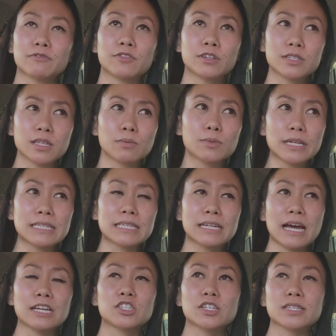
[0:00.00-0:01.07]
for some reason
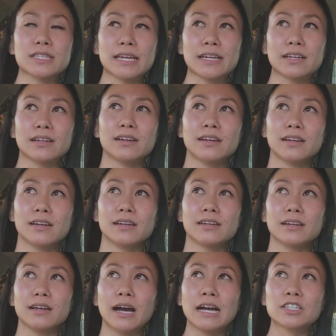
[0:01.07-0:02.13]
I just
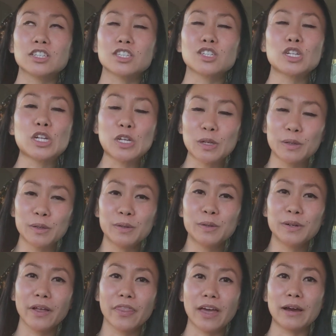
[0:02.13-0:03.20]

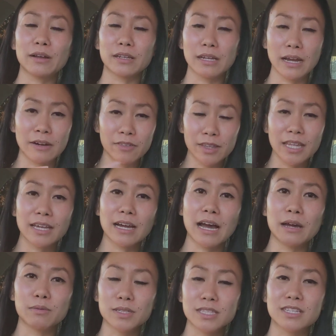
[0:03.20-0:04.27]
knew that everything
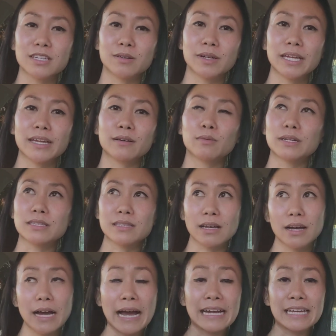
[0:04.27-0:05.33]
I was doing was
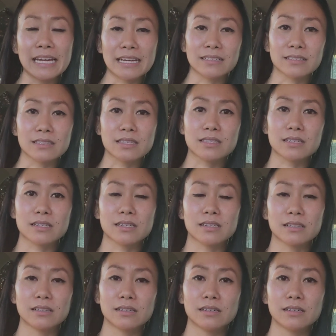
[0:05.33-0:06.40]

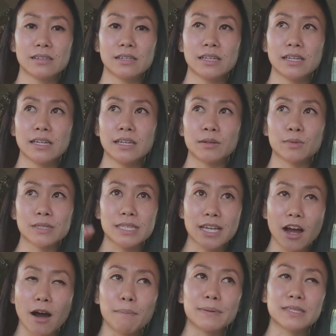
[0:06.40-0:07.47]
the
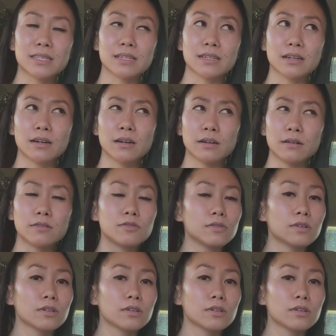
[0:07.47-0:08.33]
opposite of